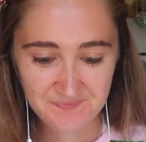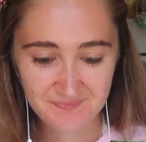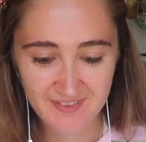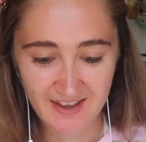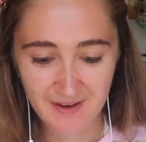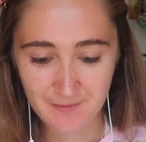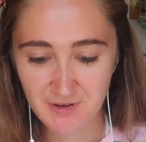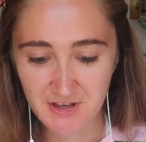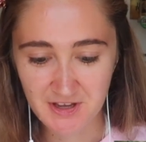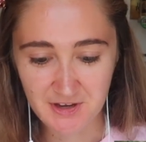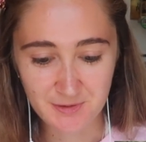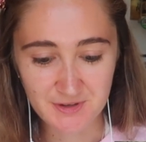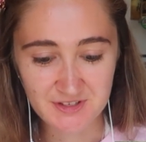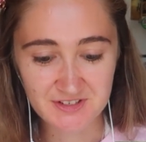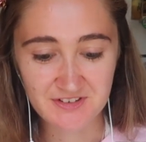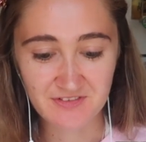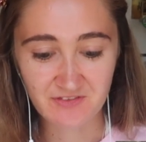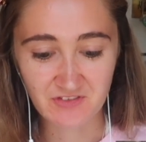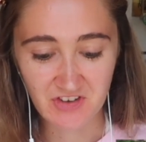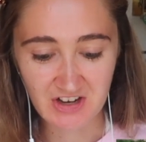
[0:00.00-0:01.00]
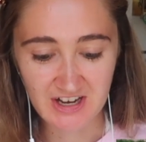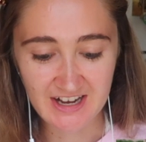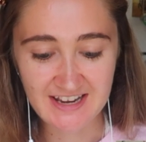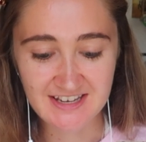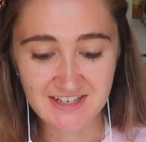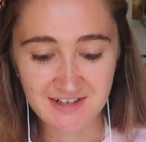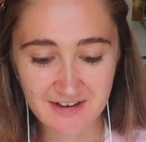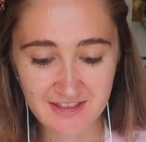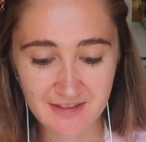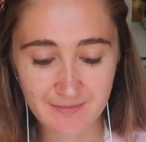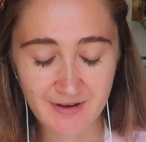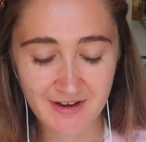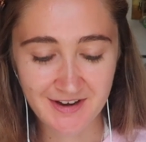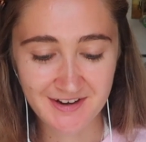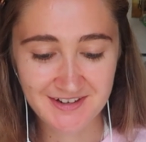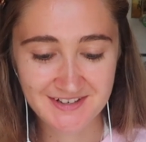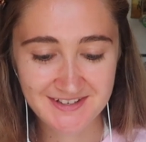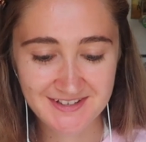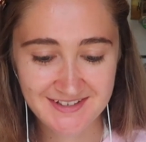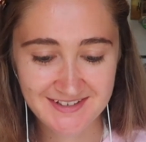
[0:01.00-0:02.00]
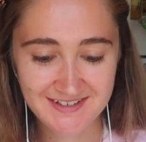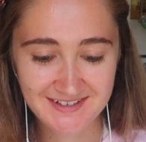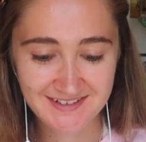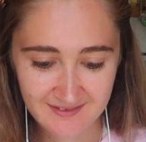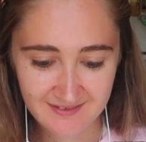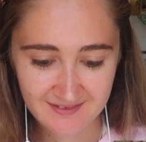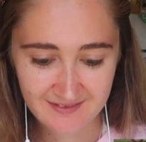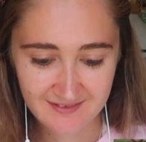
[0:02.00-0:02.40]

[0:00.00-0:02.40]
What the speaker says: That Pooh was really doing the most.